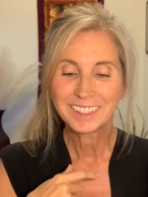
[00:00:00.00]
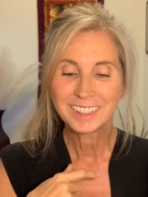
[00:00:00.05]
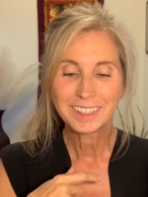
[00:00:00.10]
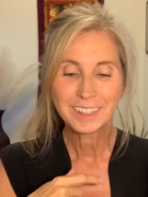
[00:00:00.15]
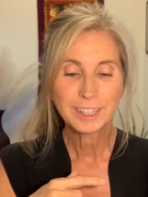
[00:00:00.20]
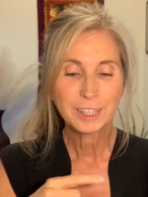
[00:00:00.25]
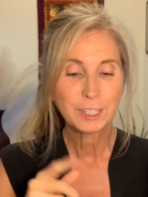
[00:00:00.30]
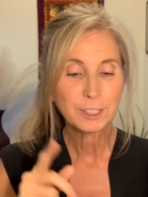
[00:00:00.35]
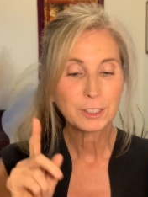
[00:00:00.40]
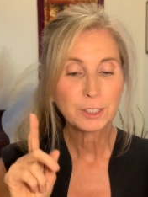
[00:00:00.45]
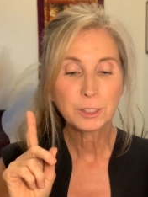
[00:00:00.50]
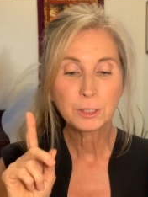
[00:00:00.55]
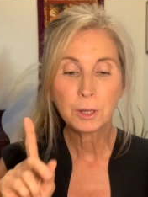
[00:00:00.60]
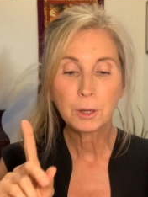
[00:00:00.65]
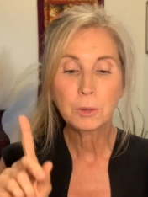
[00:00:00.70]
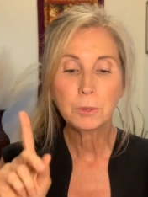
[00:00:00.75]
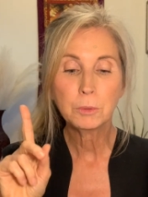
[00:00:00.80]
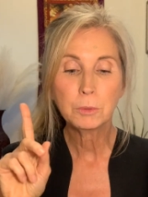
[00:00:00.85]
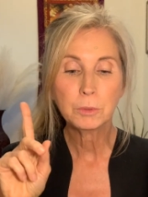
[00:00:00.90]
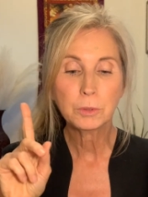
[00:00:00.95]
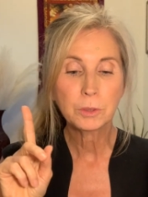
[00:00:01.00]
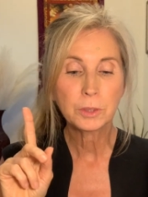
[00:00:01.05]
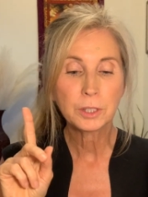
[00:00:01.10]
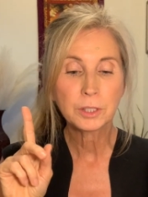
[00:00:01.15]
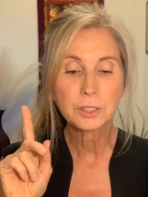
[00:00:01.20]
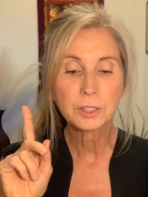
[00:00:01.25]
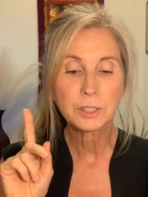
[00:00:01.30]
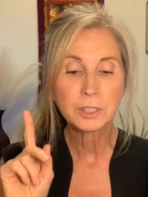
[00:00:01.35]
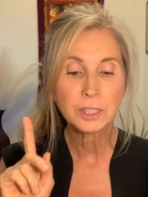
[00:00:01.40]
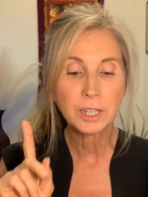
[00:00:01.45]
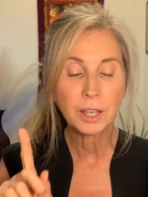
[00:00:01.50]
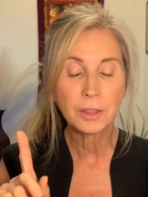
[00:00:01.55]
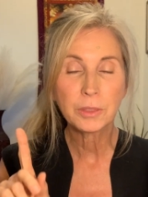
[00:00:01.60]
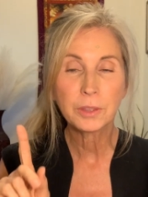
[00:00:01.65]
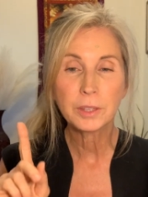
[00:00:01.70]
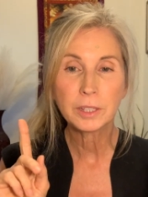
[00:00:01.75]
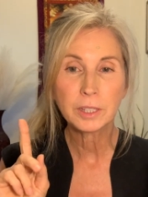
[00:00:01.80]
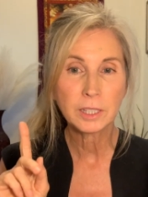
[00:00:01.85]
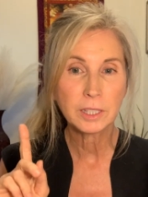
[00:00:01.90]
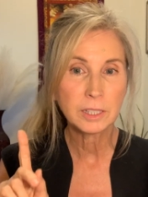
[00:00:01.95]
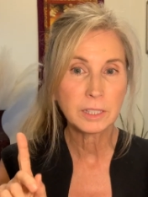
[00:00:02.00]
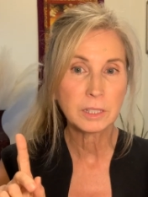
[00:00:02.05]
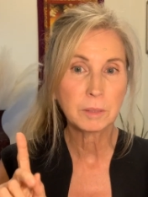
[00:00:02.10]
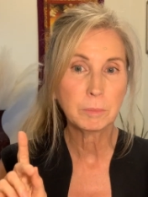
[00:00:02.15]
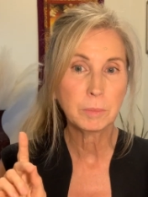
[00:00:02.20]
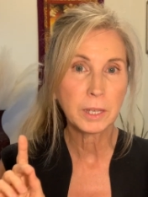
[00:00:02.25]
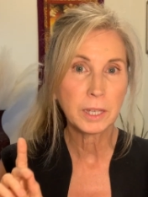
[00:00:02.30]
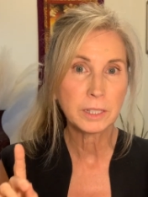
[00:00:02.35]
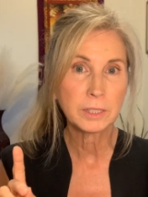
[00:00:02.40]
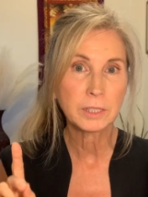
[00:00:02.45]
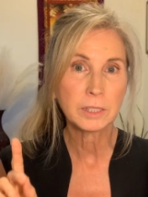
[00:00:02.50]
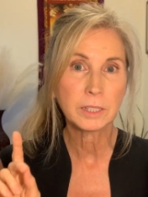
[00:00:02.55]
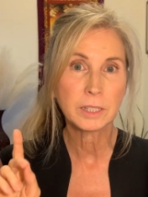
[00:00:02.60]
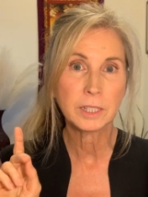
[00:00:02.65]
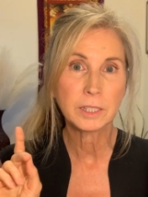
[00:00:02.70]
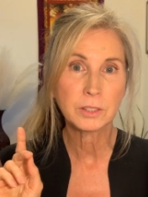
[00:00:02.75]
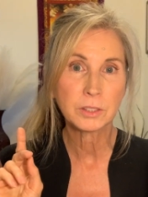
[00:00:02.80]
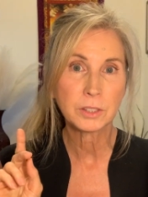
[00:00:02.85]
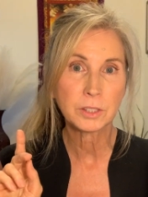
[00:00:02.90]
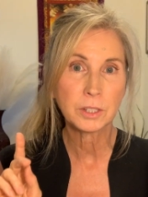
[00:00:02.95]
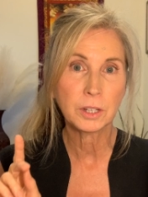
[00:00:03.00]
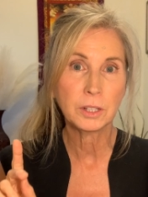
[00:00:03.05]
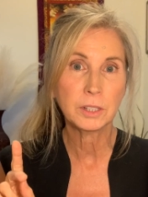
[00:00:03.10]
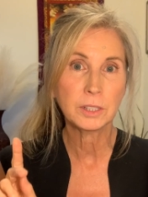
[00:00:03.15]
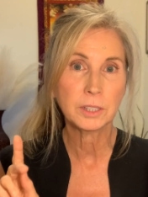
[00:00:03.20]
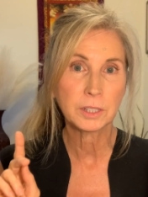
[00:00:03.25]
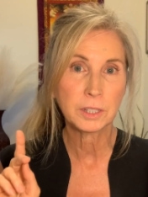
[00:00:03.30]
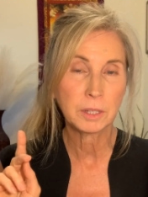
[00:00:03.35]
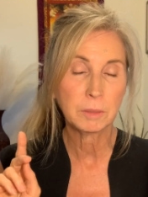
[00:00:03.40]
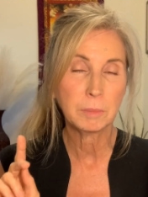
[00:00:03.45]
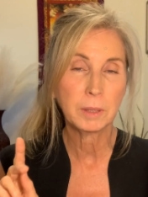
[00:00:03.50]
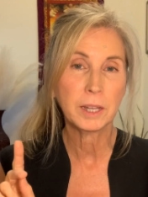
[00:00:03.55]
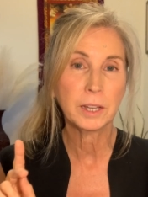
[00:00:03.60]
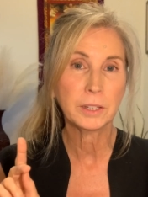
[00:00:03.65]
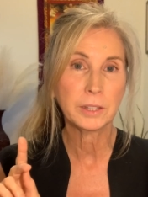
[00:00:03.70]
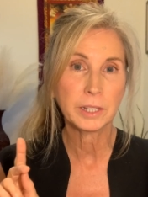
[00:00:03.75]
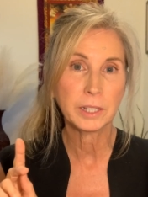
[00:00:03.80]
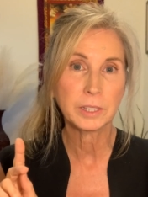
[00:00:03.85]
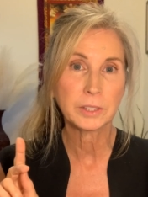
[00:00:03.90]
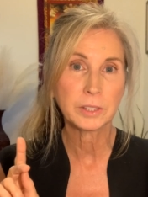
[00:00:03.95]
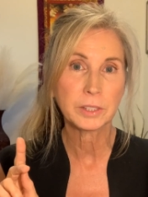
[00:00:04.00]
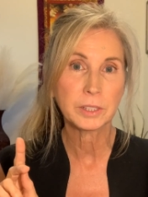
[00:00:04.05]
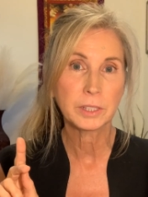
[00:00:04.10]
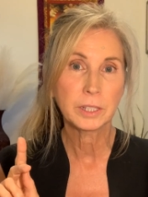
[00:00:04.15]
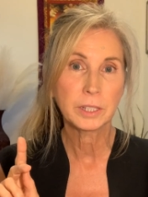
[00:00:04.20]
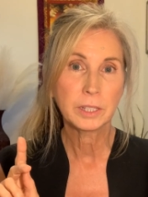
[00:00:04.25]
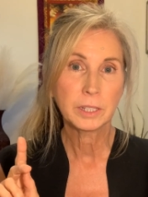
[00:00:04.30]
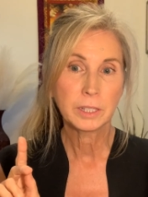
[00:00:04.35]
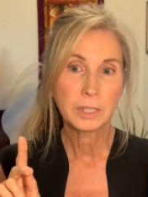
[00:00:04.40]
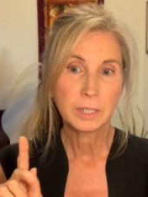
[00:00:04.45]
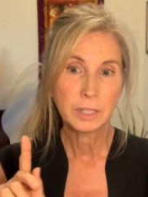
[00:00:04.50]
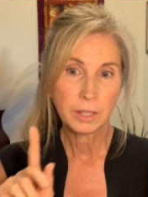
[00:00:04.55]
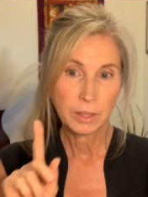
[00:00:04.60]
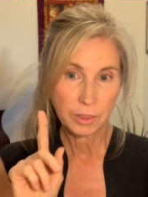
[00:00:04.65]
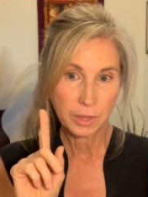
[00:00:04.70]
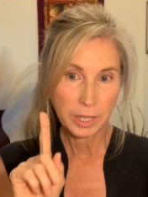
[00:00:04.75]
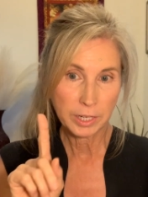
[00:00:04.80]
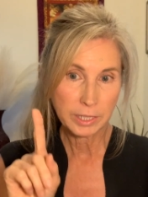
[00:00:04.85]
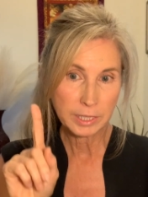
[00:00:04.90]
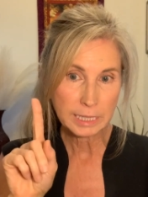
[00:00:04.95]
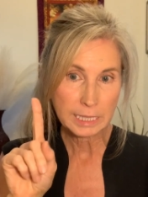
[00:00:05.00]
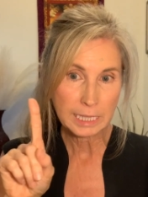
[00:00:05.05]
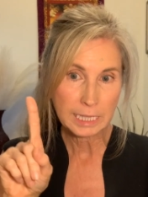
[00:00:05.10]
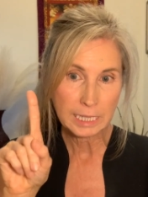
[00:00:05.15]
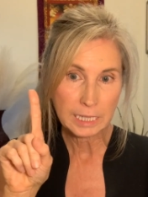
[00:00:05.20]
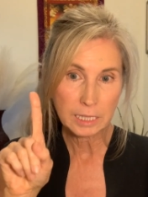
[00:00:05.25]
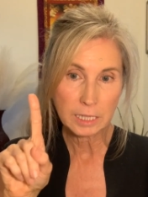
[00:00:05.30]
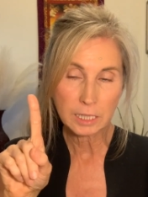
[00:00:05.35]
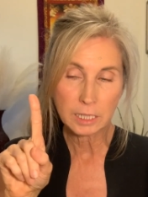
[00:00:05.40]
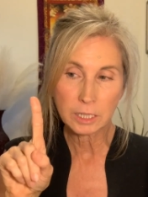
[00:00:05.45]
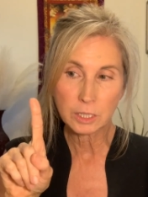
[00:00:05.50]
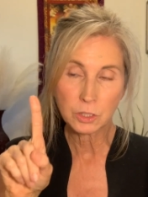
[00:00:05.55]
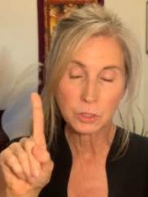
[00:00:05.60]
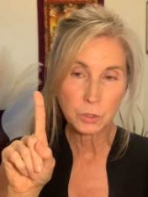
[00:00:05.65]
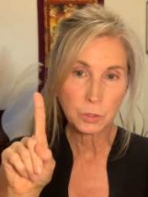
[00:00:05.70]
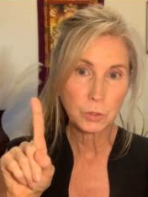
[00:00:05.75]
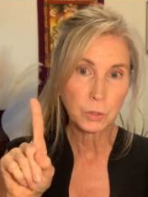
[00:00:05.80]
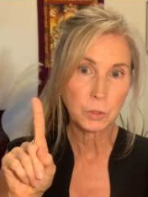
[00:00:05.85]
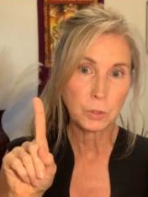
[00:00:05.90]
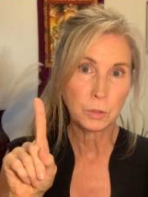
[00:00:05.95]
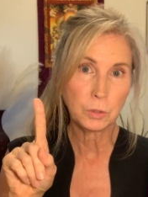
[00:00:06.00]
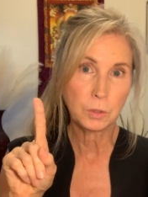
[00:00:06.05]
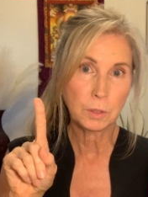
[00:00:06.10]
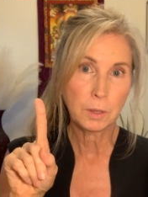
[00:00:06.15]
There's nothing independent and solid about us that is in control.